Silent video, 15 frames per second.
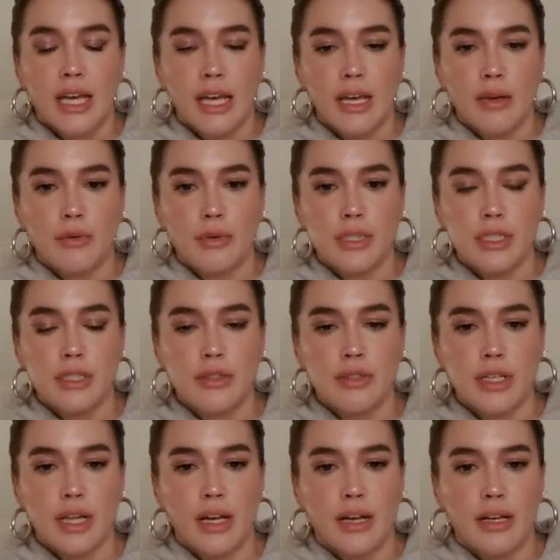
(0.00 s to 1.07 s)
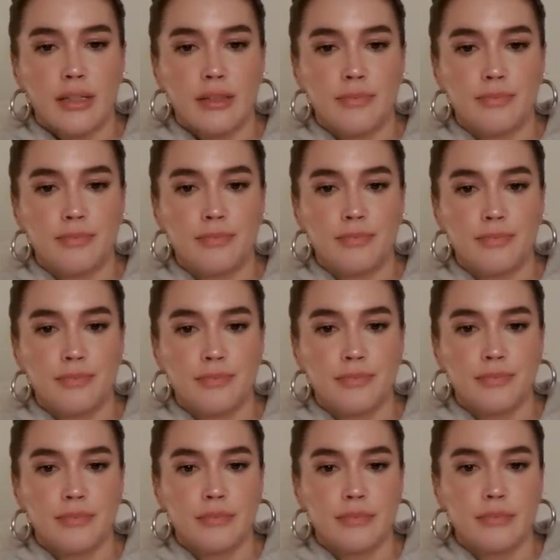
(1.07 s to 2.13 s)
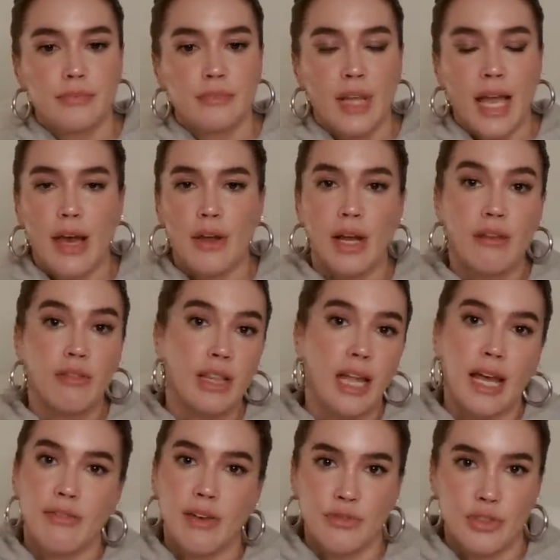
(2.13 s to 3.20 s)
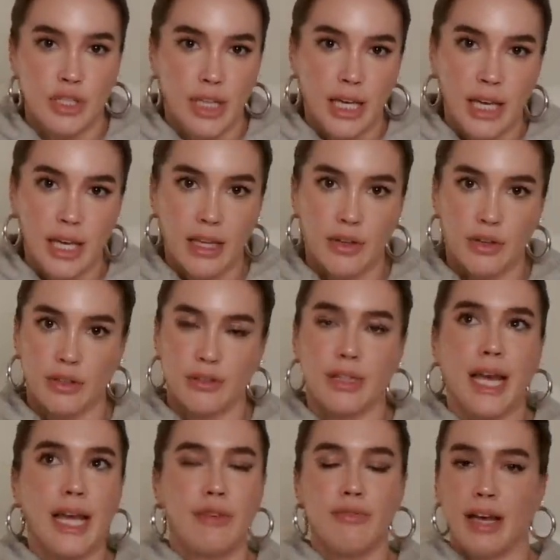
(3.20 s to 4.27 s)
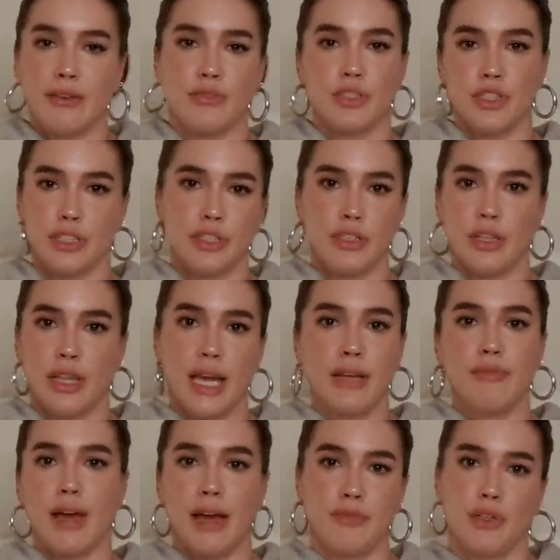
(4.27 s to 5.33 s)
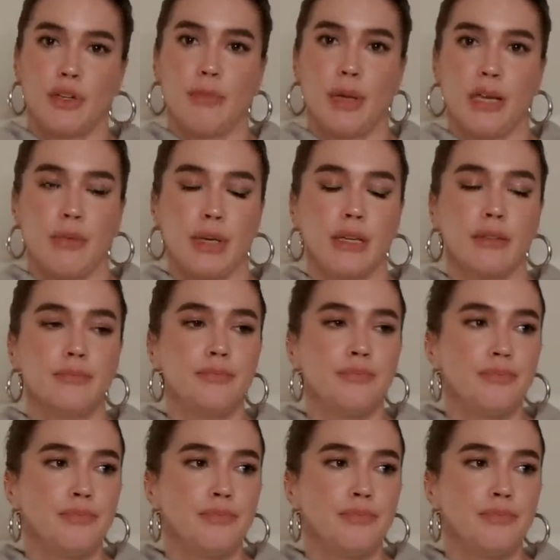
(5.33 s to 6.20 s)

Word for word: It was um, how to have a life after a kid or life after life after a baby.